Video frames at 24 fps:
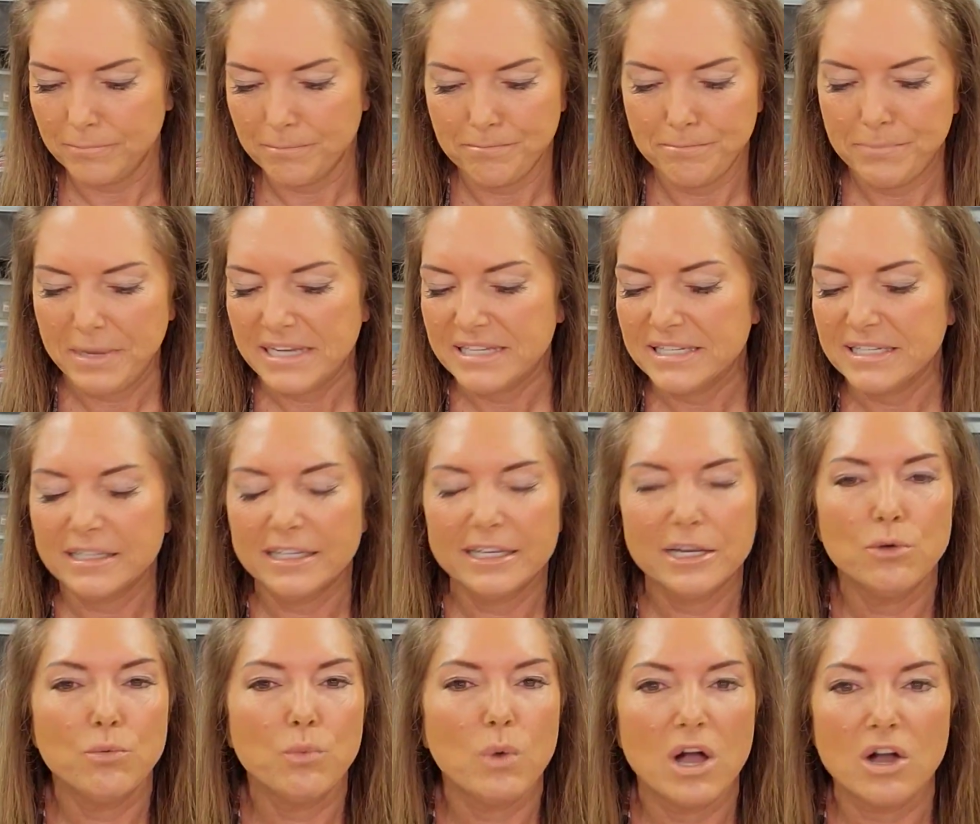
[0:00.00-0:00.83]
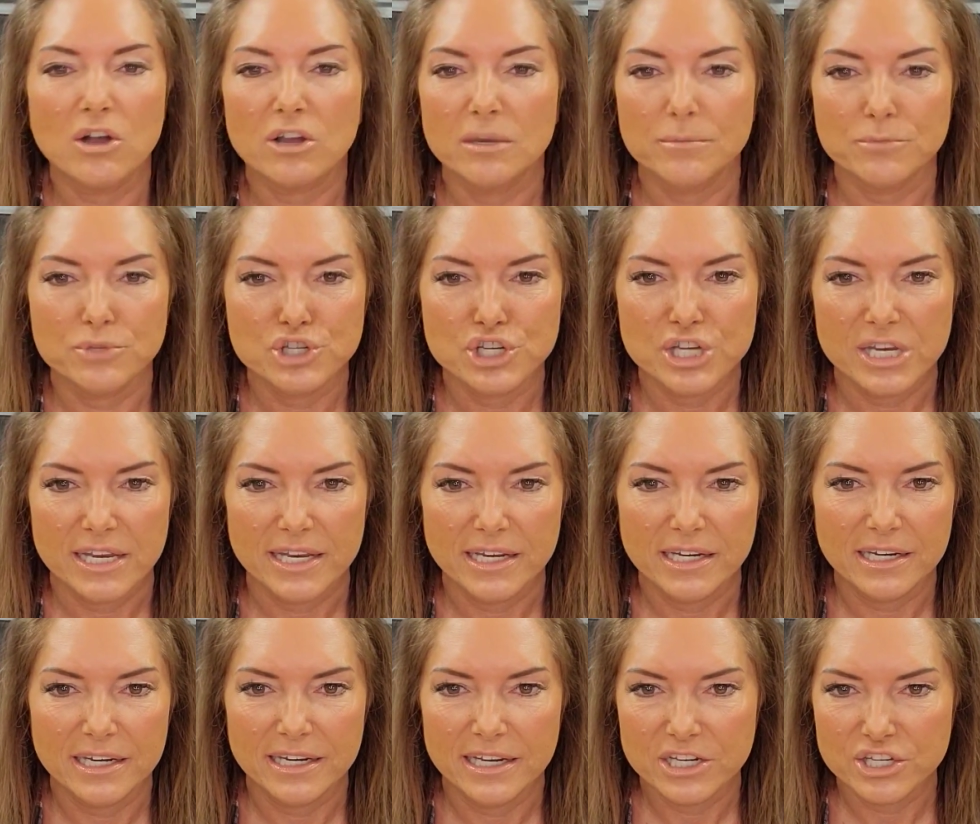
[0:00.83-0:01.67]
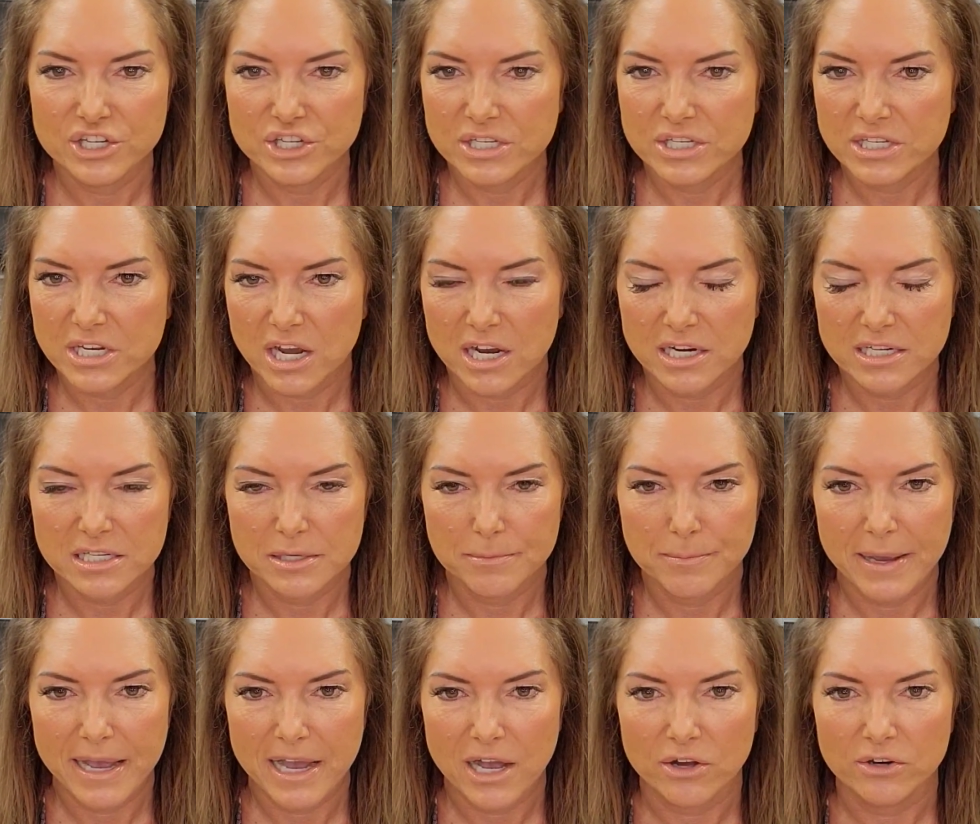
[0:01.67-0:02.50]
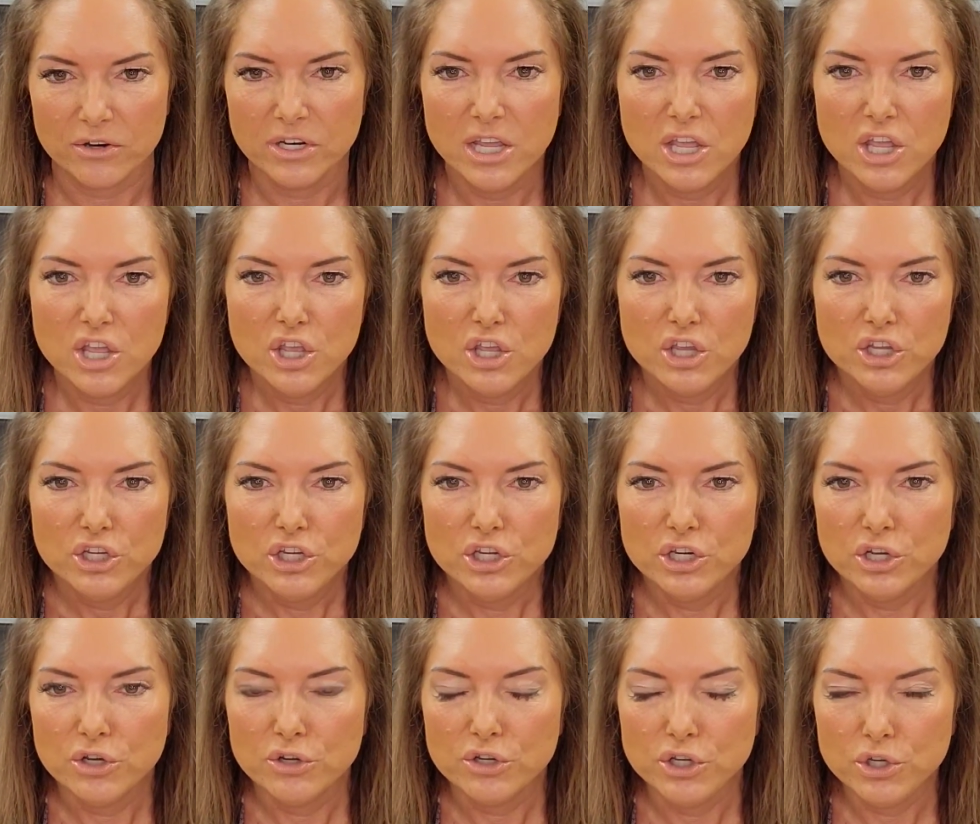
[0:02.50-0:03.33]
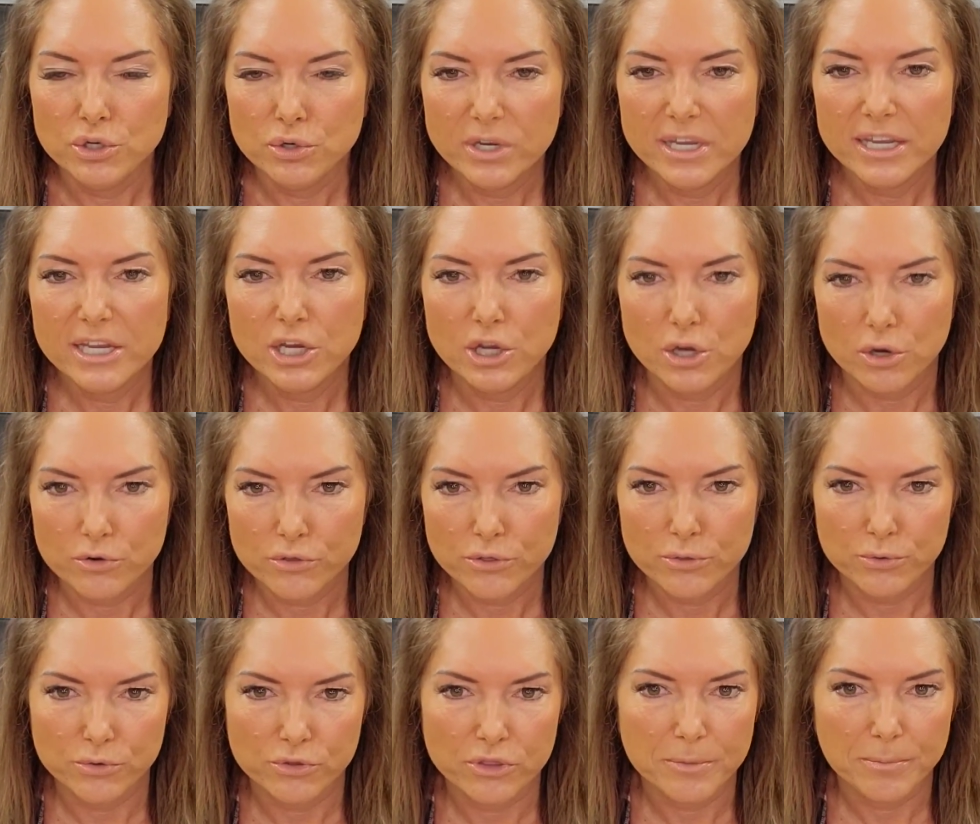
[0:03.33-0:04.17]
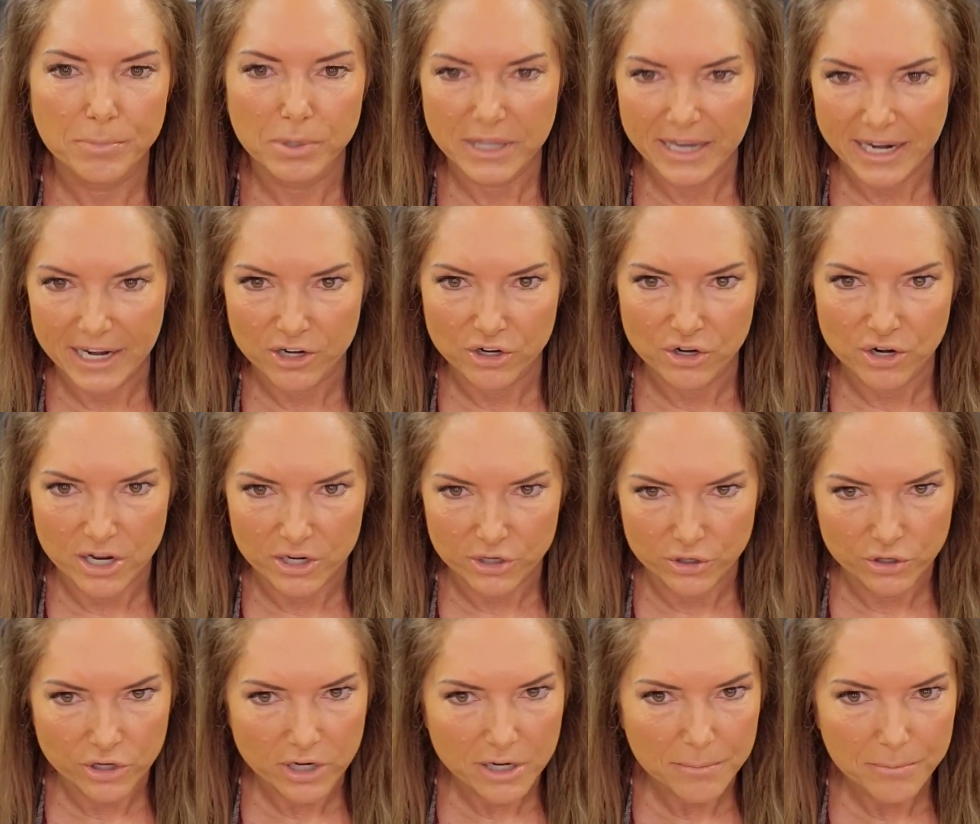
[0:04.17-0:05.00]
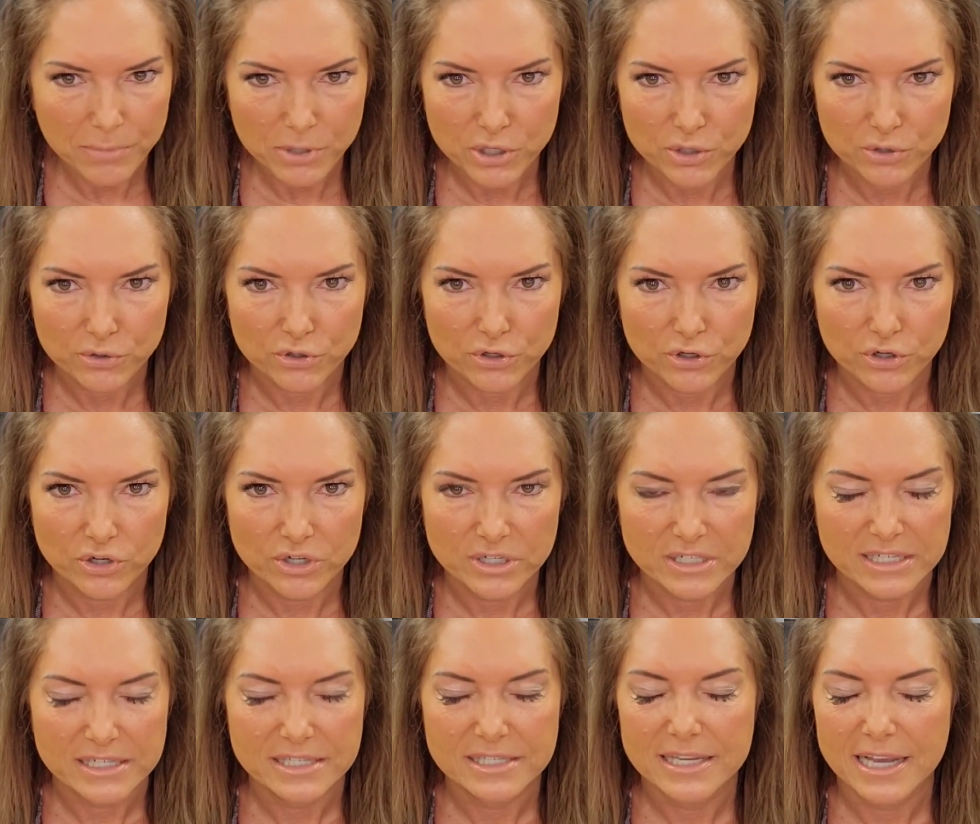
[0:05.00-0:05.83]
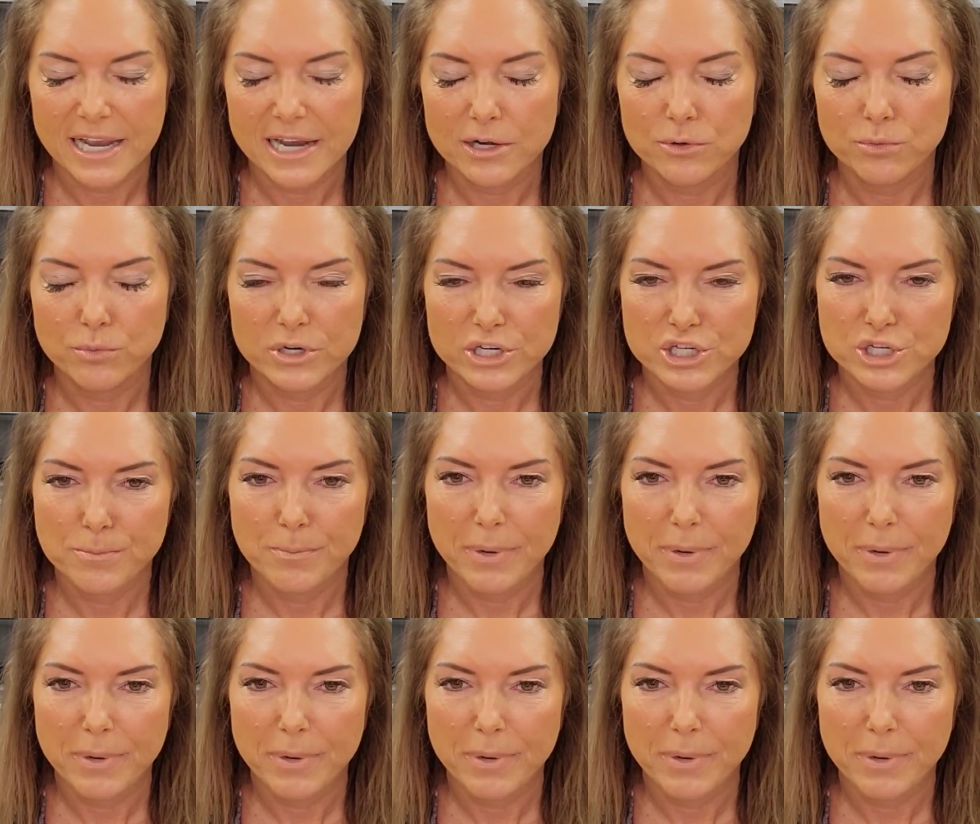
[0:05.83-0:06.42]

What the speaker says: basically a welcome sheet, and it just talks about, you can go through the planner on your computer, decide which